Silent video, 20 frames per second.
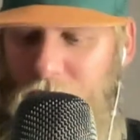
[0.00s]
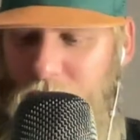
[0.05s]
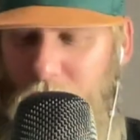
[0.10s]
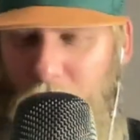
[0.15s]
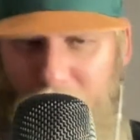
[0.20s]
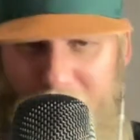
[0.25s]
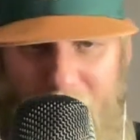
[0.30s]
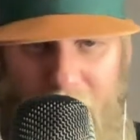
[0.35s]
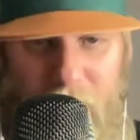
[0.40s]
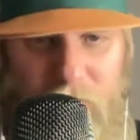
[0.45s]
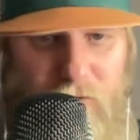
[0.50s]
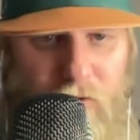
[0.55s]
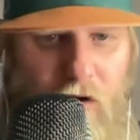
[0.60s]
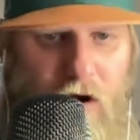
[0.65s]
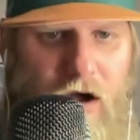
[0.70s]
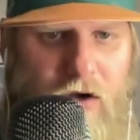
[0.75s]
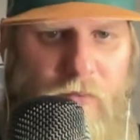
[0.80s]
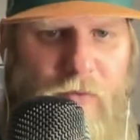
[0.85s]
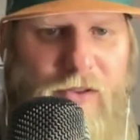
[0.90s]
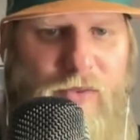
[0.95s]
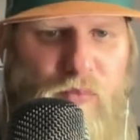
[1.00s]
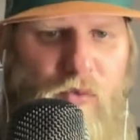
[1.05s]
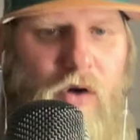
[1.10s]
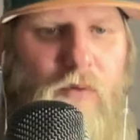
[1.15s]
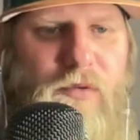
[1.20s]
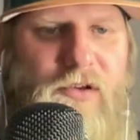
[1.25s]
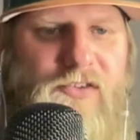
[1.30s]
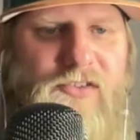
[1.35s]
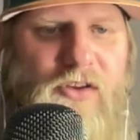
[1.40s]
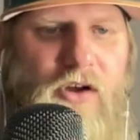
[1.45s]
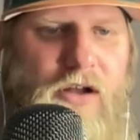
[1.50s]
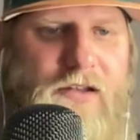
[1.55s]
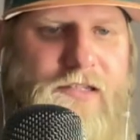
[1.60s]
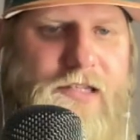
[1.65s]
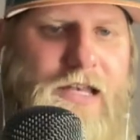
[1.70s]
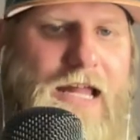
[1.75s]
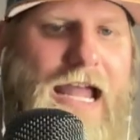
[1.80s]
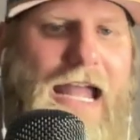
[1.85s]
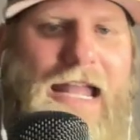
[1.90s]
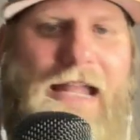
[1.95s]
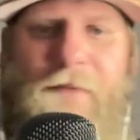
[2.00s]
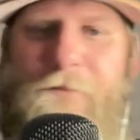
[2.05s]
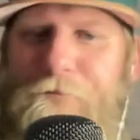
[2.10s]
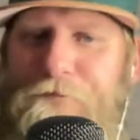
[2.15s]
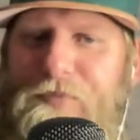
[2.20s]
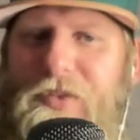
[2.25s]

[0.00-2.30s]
going along with what we saw today,